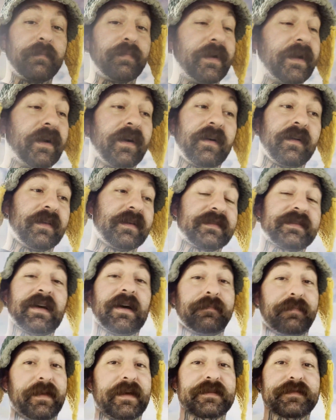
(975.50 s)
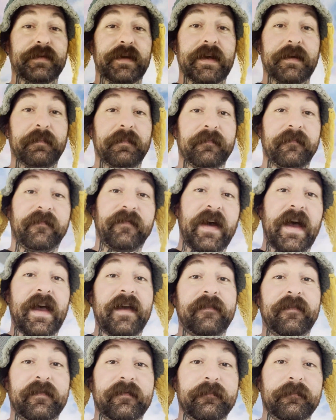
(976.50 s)
bring all this up, and that's why I'm
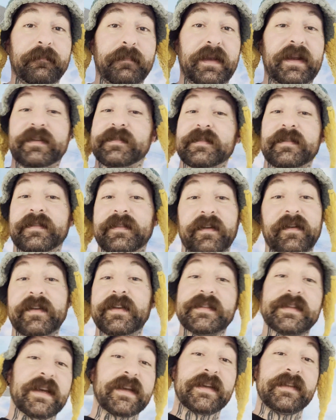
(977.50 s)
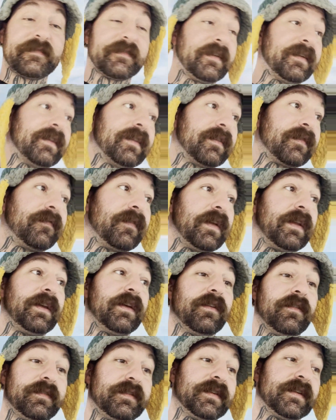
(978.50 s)
5 minutes and 30 seconds into this
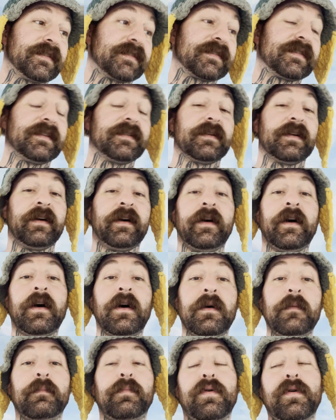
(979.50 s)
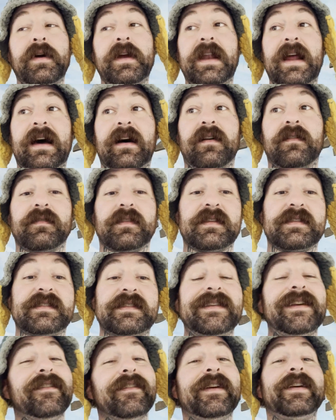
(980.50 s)
video, just to point out the
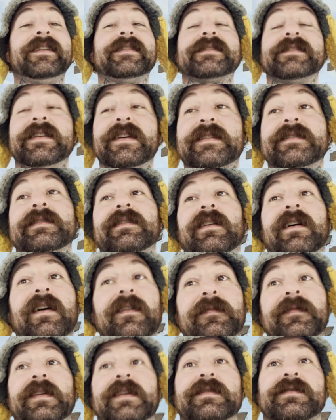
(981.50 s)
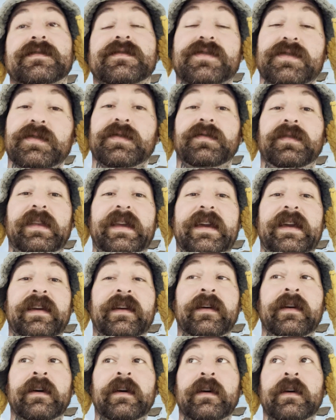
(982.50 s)
seriousness of this
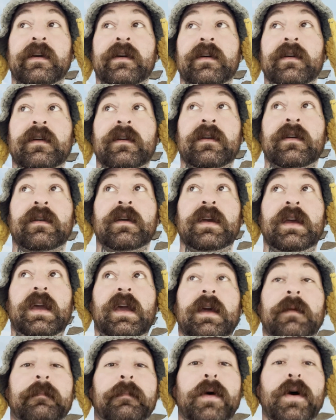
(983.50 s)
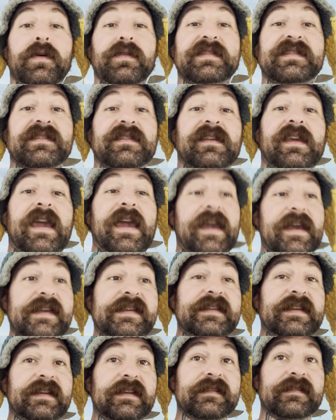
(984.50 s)
truly in most
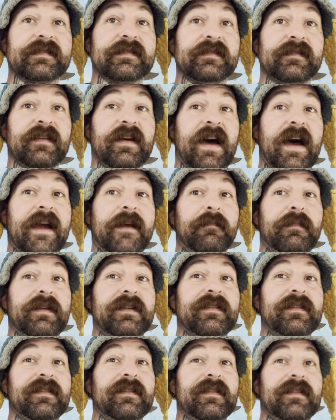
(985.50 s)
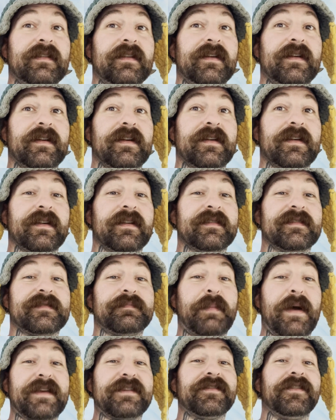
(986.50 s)
cases. I'm a
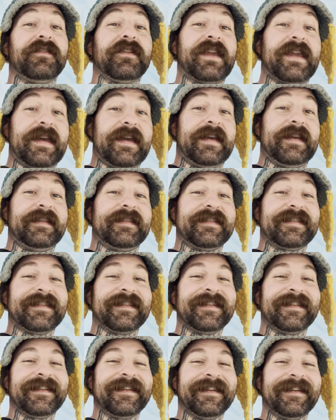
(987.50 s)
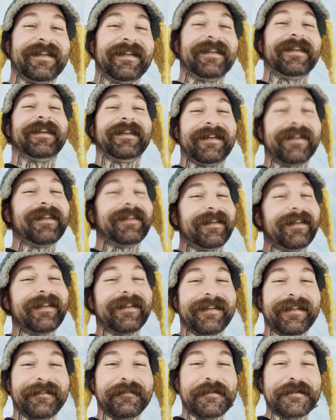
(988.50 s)
special case,
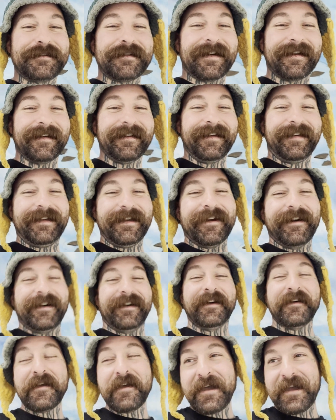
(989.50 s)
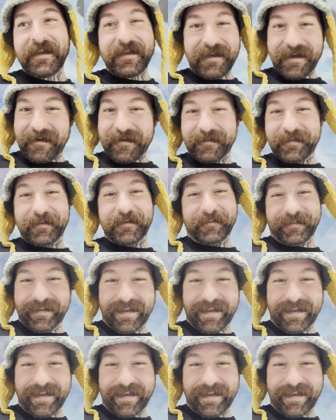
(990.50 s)
which y'all know